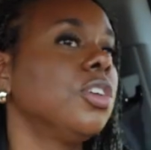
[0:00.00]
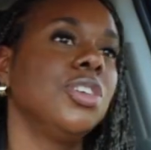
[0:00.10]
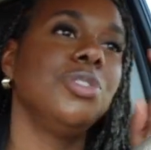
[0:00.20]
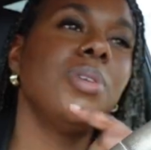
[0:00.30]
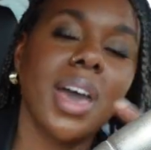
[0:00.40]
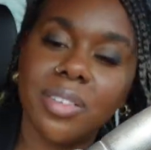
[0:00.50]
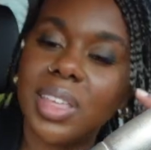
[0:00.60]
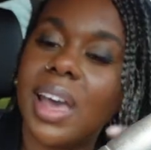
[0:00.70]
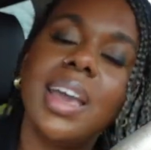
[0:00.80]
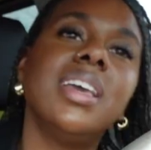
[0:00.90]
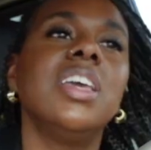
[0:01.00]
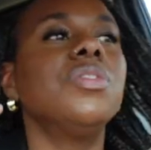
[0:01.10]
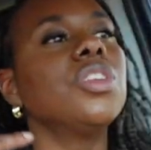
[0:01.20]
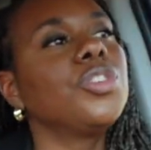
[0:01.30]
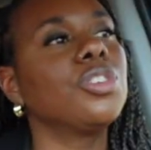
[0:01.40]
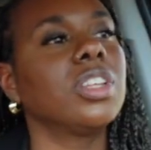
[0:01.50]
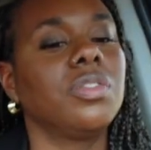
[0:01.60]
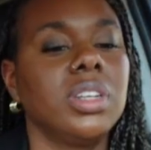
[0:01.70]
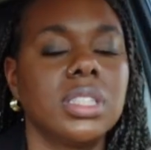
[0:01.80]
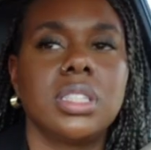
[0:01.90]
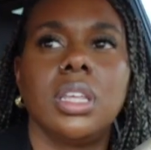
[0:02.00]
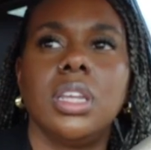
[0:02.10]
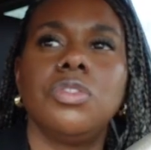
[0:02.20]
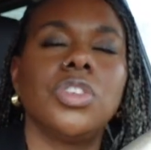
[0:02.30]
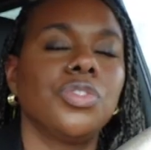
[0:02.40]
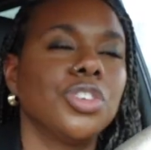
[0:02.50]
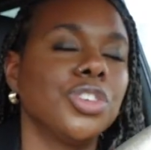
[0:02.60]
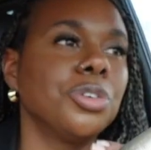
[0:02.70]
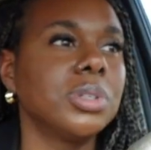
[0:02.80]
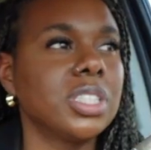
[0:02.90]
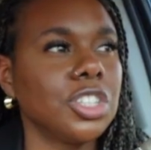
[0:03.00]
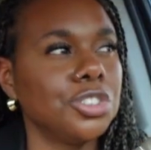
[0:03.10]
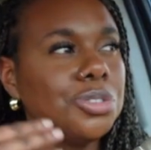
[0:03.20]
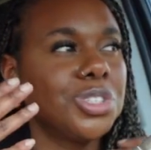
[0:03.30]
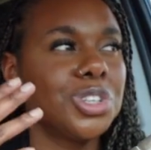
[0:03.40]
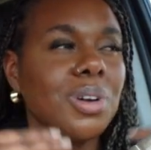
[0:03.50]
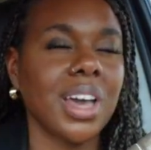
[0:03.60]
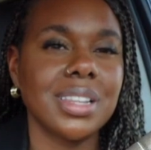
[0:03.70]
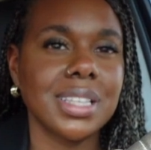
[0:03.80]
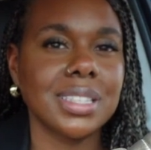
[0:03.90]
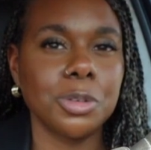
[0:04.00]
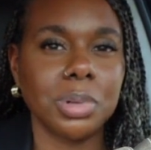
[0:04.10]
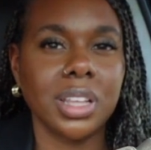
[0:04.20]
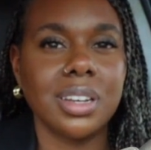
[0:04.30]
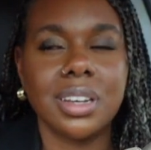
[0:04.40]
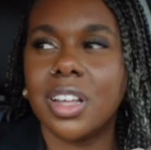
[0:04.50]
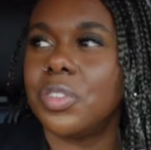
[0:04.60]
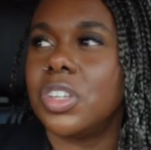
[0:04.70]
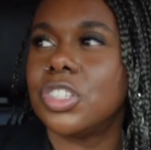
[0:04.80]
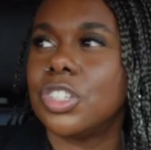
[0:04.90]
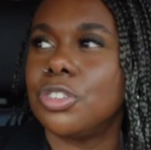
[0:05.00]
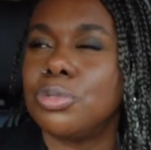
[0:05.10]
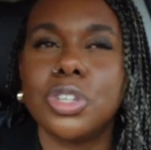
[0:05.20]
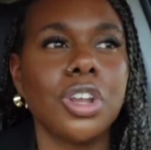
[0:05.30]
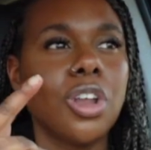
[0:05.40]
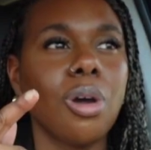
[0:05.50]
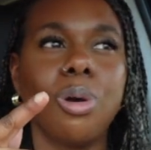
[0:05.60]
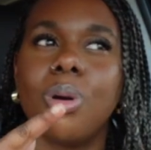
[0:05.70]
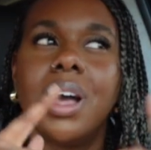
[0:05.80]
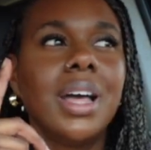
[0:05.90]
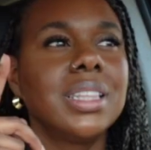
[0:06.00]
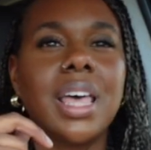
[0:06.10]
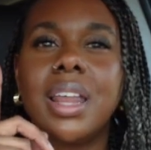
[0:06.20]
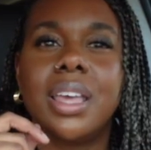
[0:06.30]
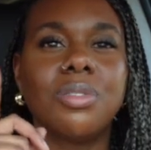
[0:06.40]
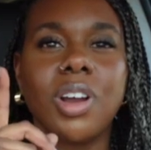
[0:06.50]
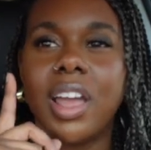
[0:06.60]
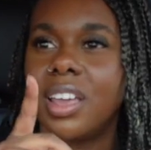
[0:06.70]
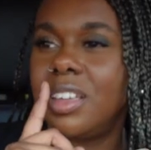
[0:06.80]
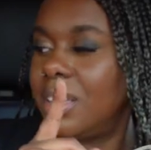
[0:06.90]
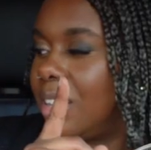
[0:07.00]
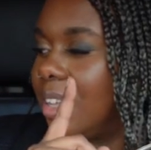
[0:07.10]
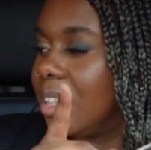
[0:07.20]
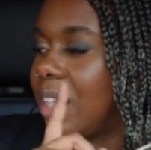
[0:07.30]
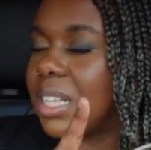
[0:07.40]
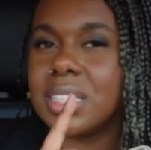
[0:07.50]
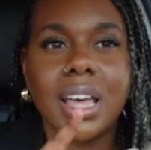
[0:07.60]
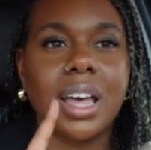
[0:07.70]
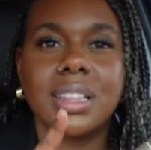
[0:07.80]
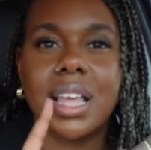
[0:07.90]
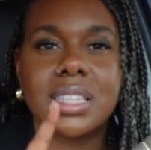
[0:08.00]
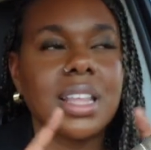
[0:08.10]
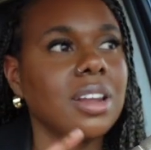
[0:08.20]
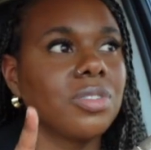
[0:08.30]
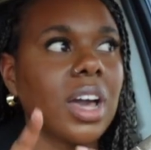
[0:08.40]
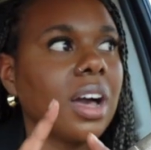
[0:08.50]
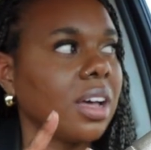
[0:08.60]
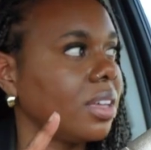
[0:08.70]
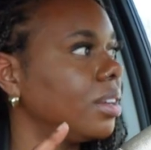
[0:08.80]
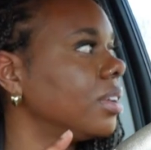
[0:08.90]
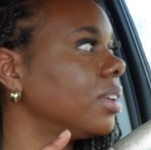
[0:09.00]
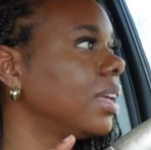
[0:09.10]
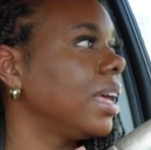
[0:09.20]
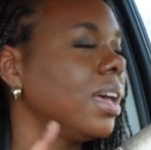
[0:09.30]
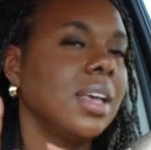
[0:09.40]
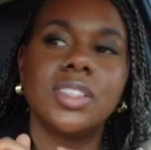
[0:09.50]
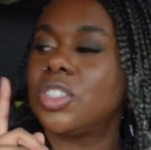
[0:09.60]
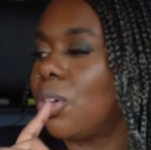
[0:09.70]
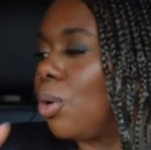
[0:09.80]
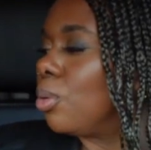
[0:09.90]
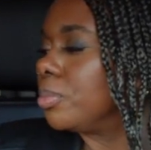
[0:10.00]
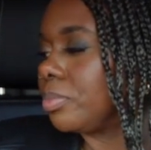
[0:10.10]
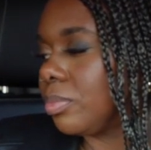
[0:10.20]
you have that, even if you're living in sin, even if you're doing sin, you still have that seed planted enough into you to know that ain't right. That's not of God. And so